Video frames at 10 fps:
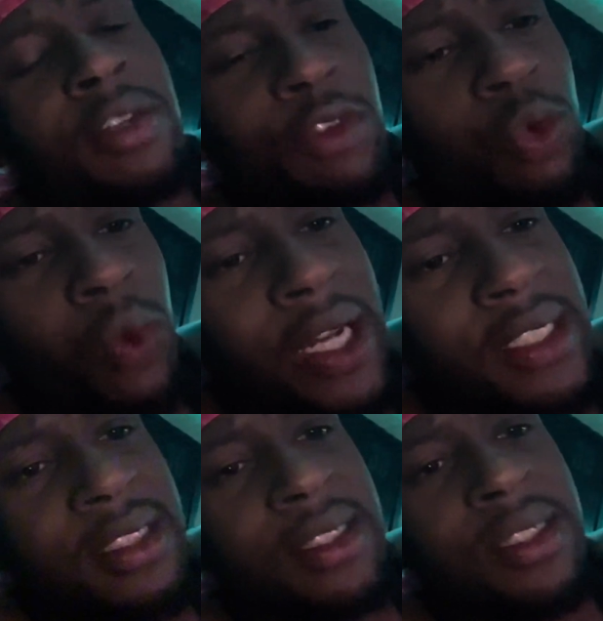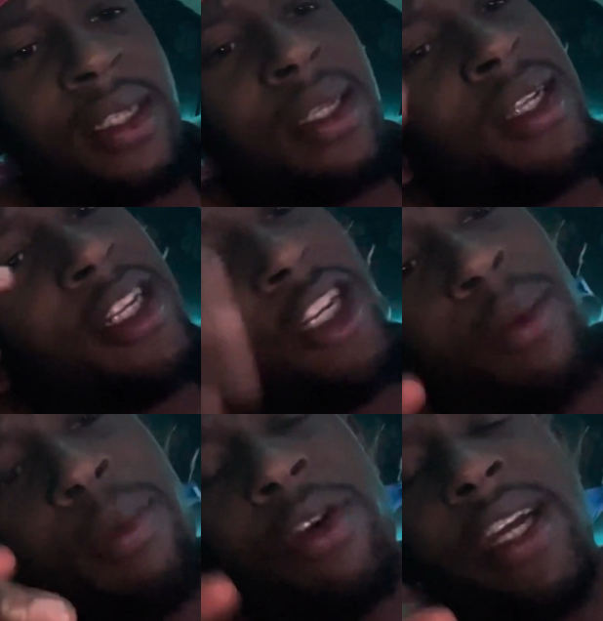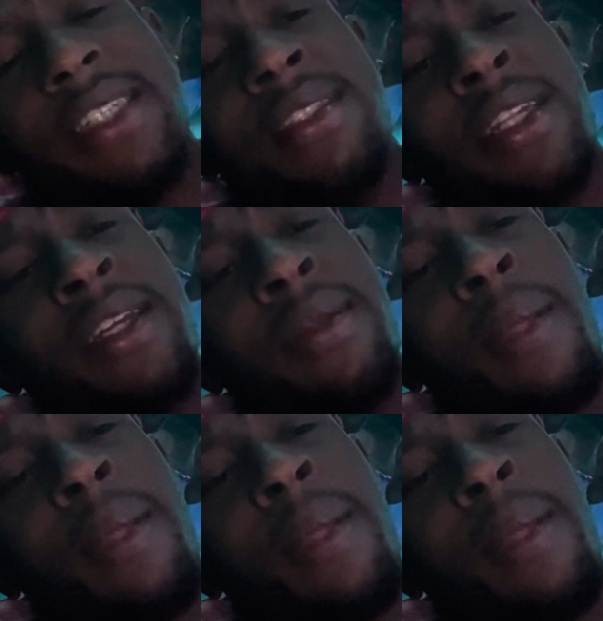if you're watching, don't procrastinate.